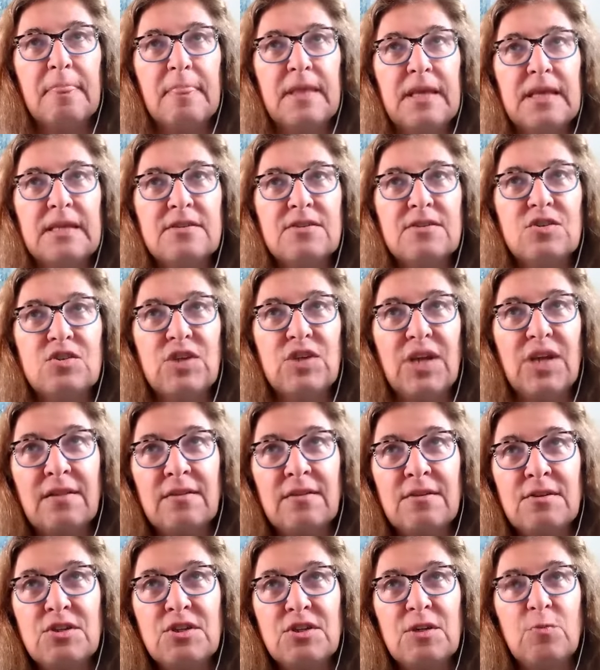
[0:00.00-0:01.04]
it's
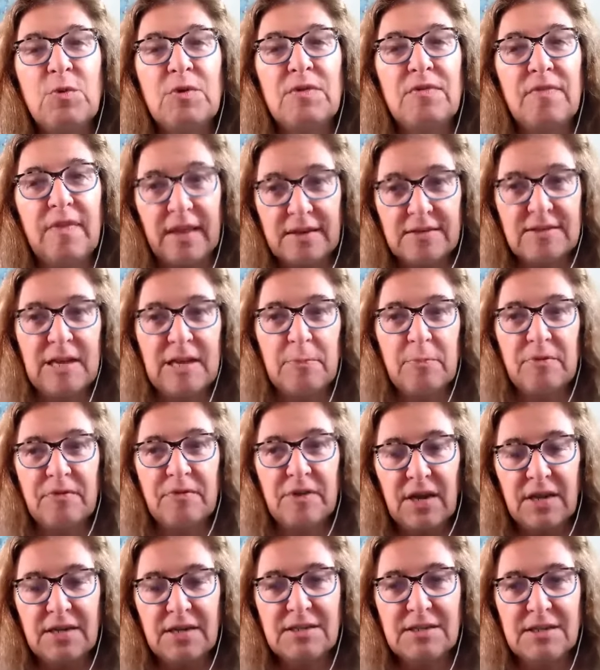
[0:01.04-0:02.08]
challenging with that type of
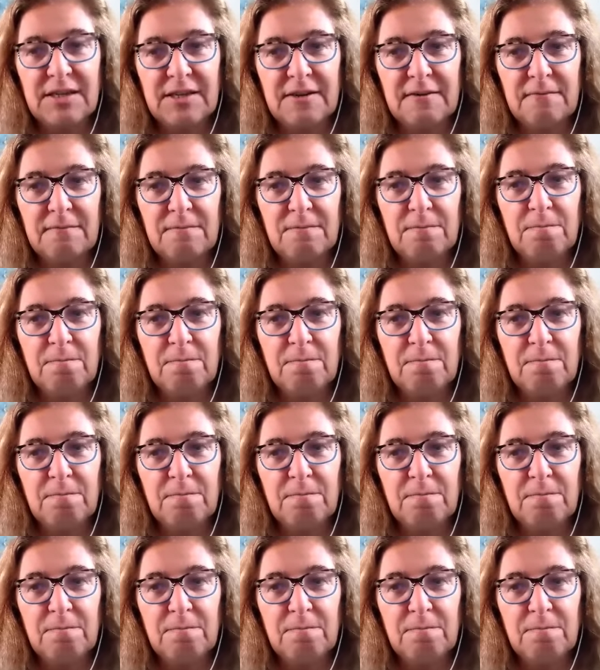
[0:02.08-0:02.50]
content